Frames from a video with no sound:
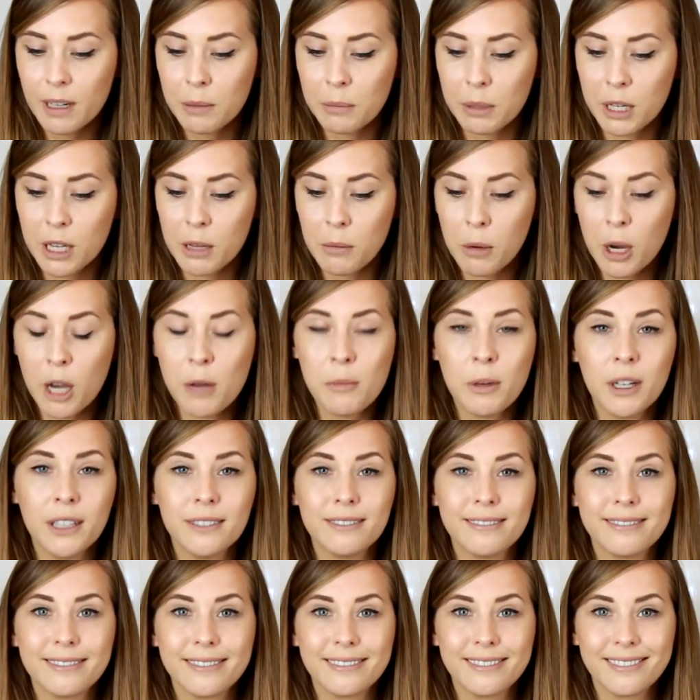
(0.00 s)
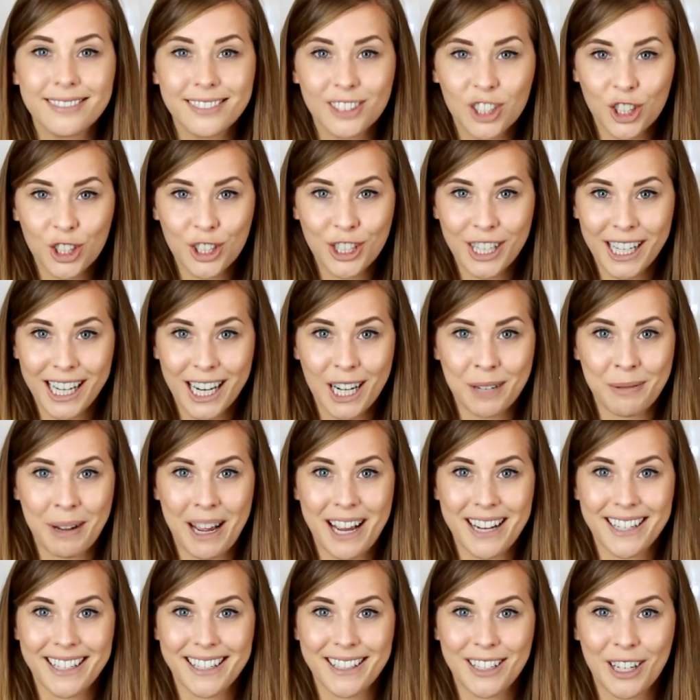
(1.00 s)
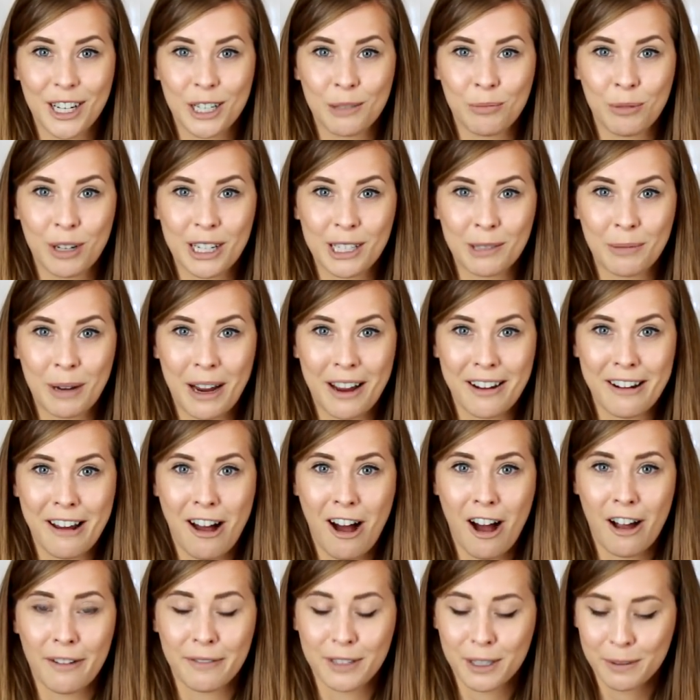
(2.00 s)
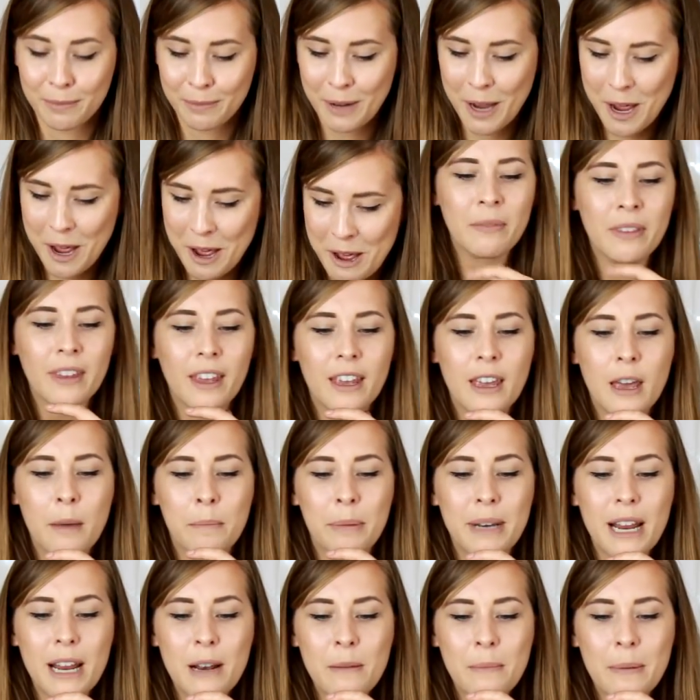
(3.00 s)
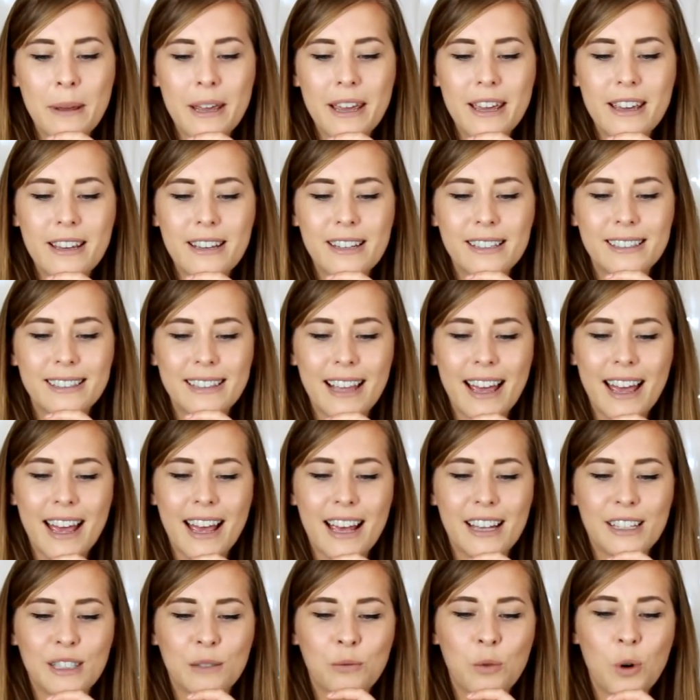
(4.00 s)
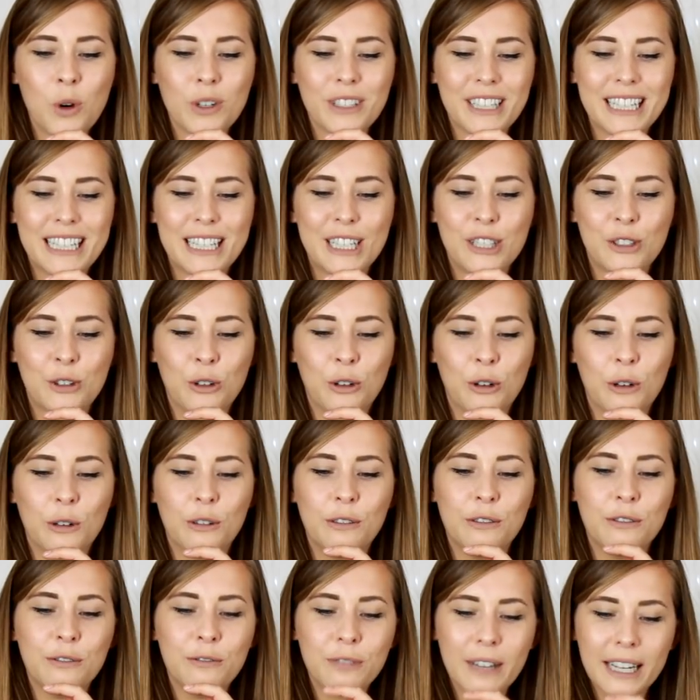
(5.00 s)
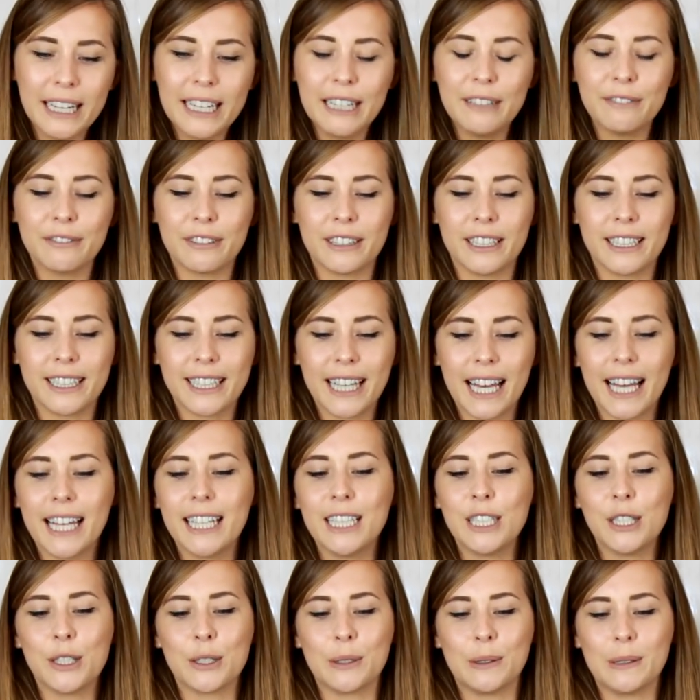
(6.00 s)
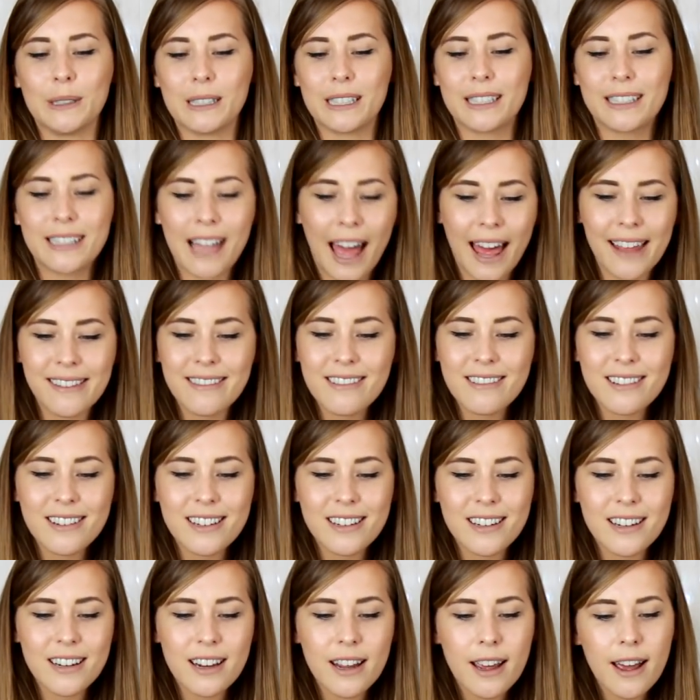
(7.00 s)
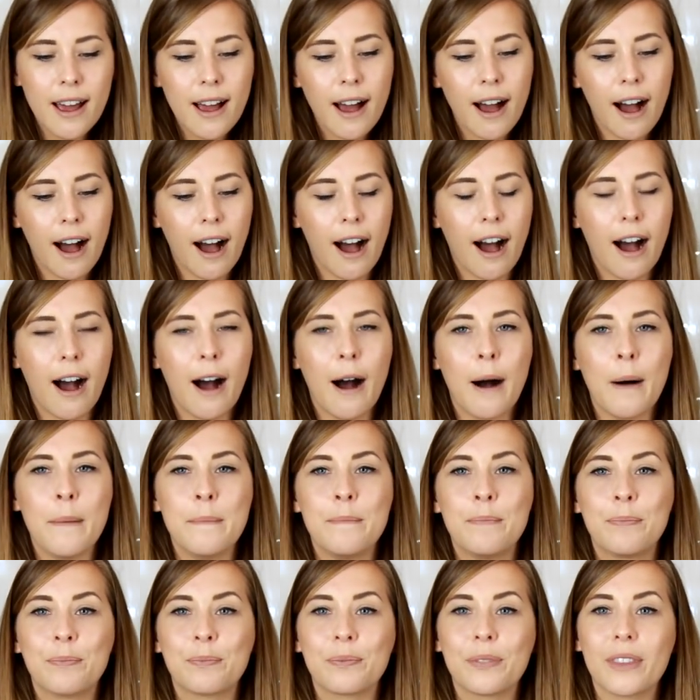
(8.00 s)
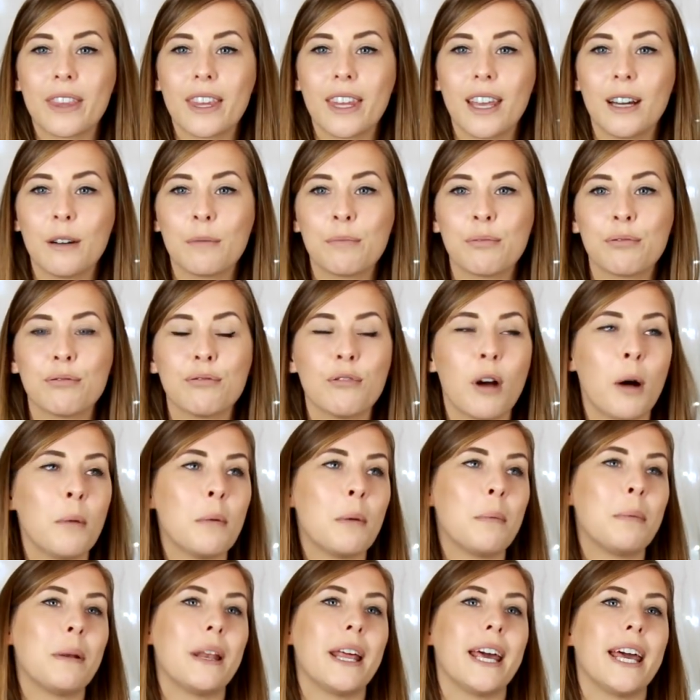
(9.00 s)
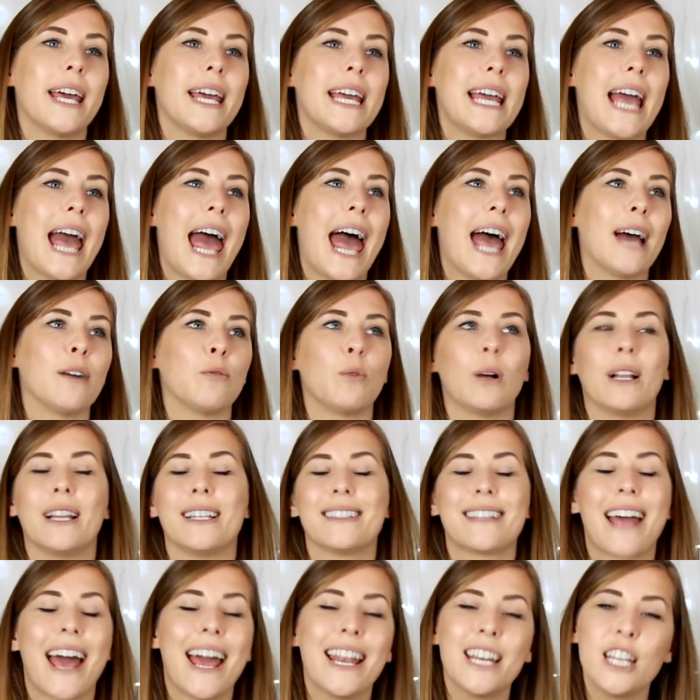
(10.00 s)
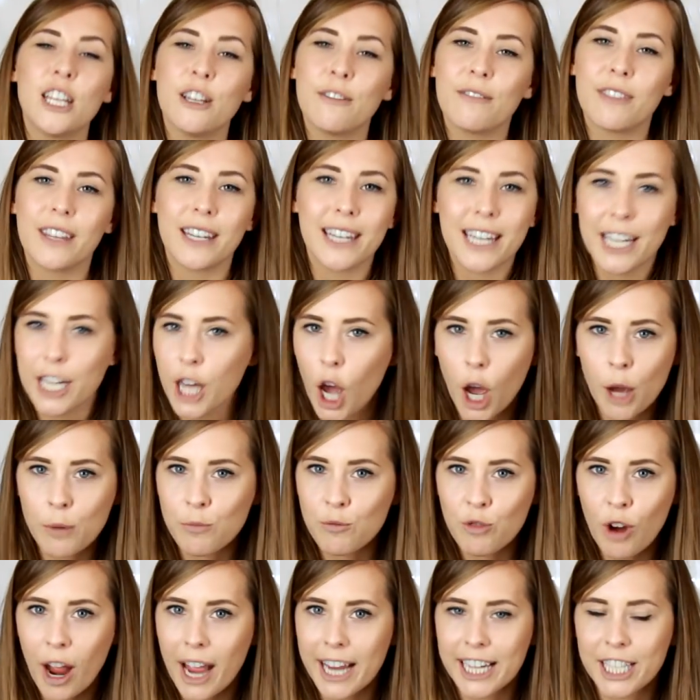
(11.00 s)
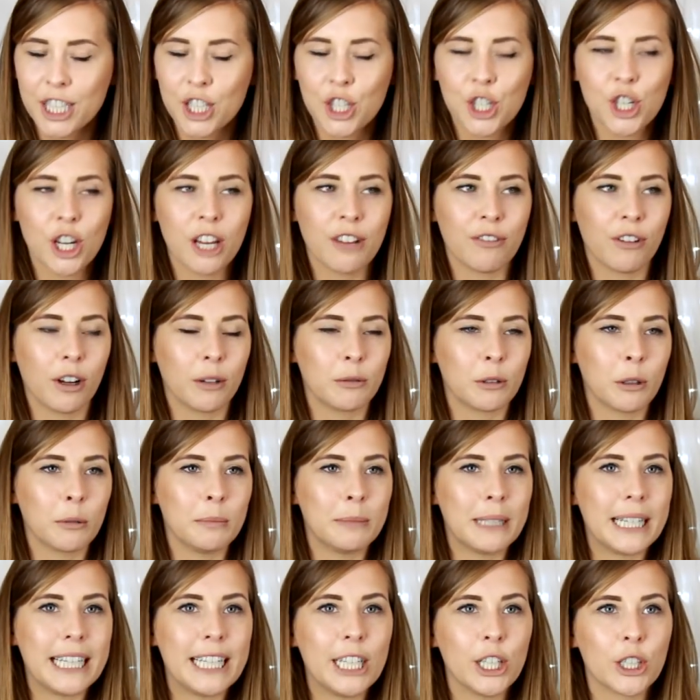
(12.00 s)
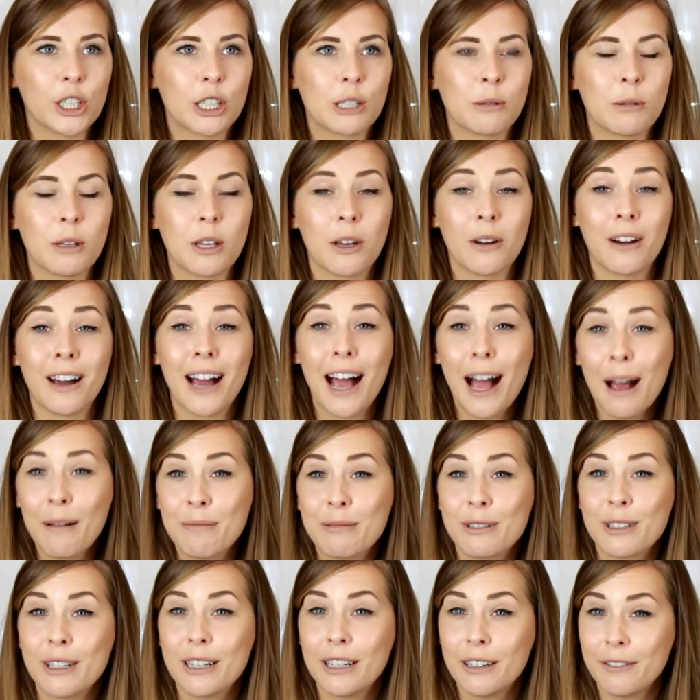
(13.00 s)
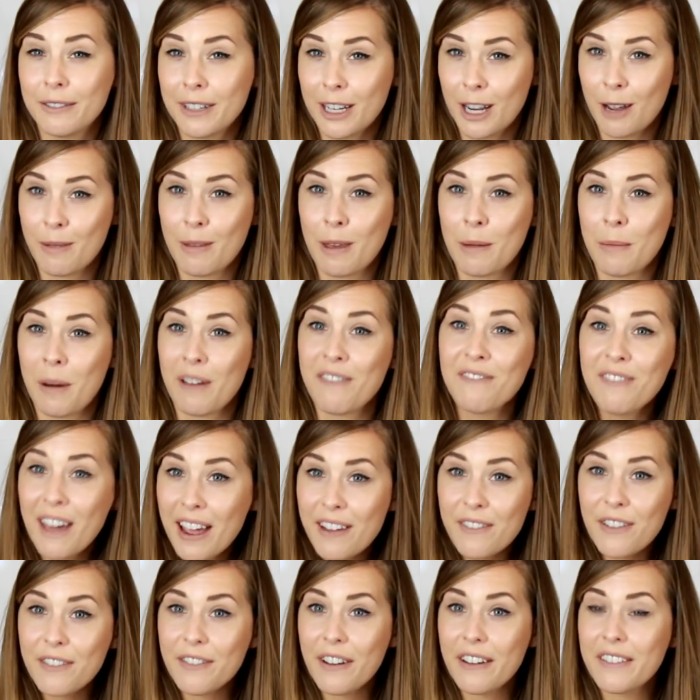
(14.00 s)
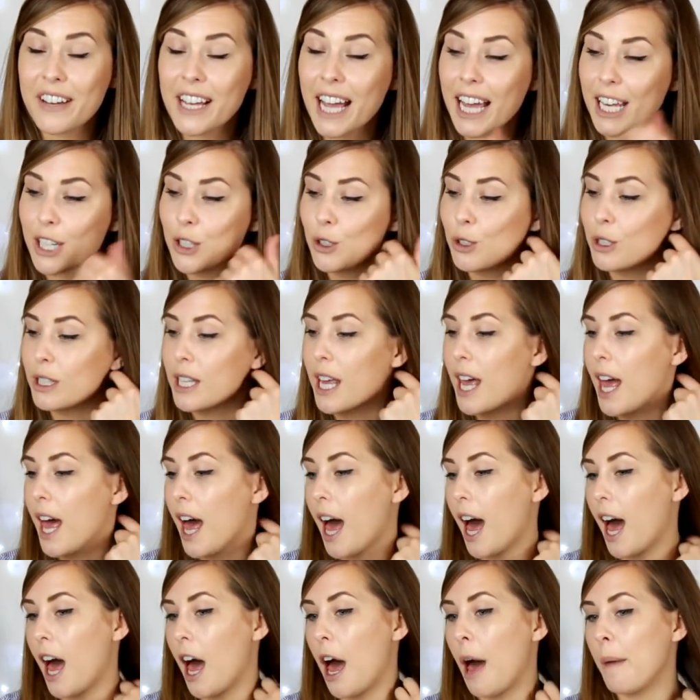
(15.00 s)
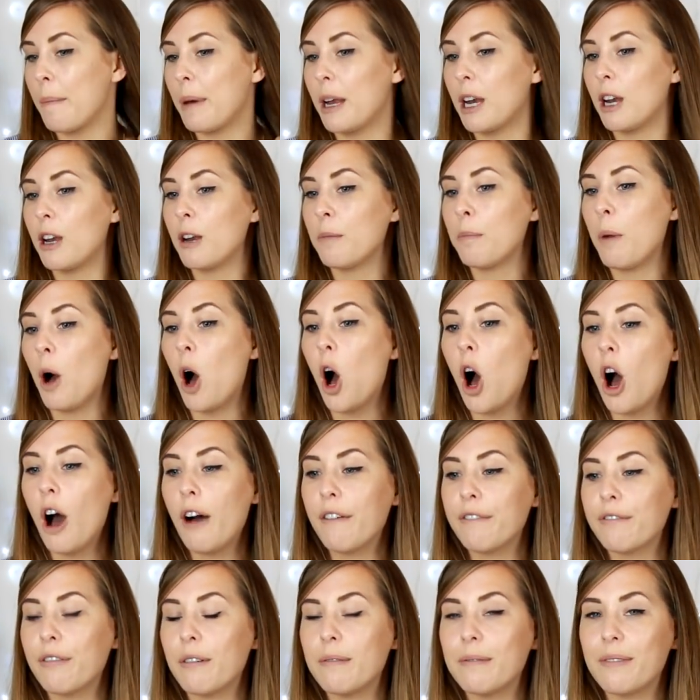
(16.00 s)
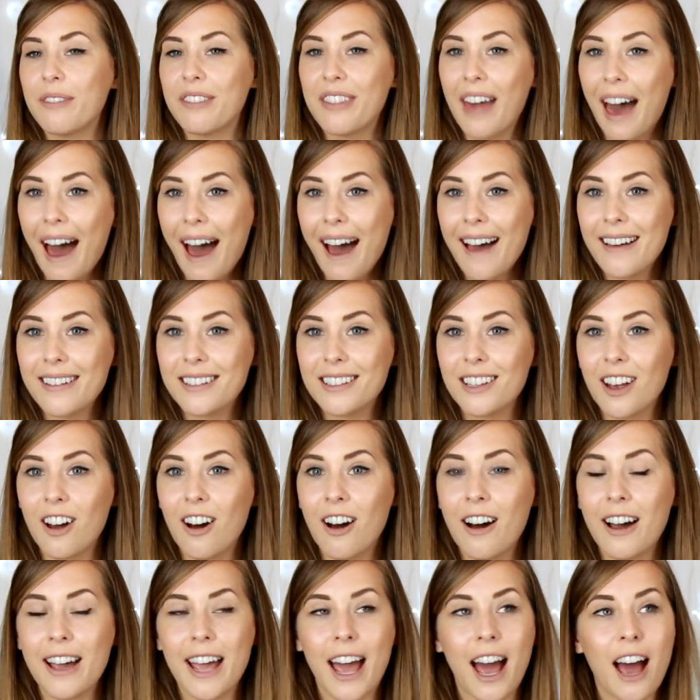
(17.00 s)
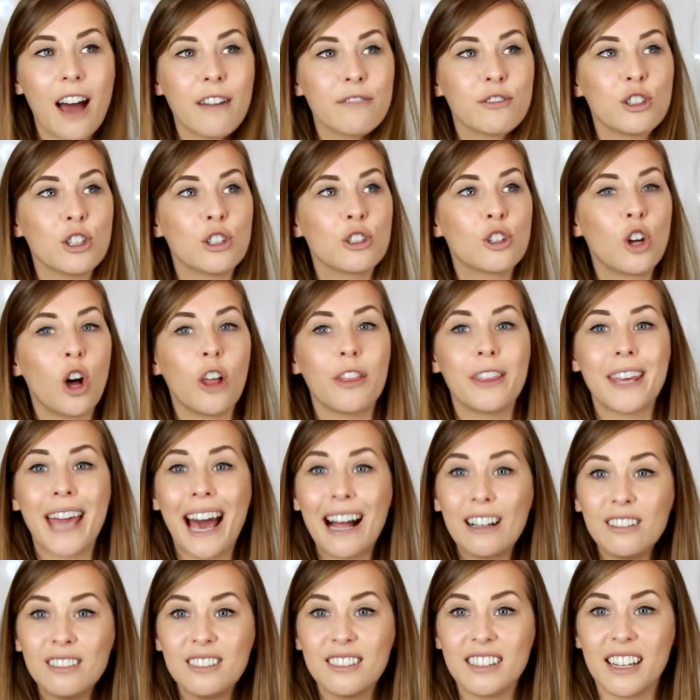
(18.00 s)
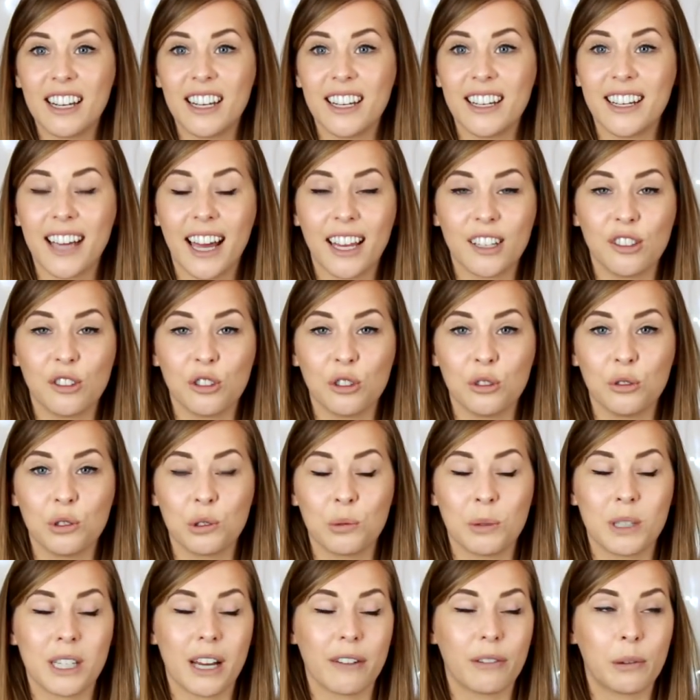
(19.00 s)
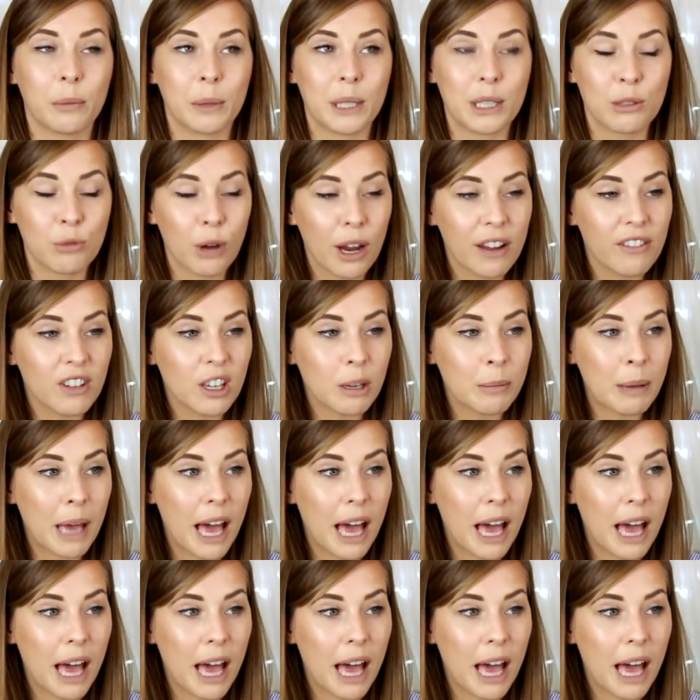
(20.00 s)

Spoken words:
But at the moment, just thinking about exercise brings me out in hives. Penelope says, what is your favourite candle scent? Probably, well, it's any of the Neom range, if I'm completely honest with you. I absolutely love Neom, they're my favourite candles. And apart from that, I have just got the Aldi candles, which everybody's raving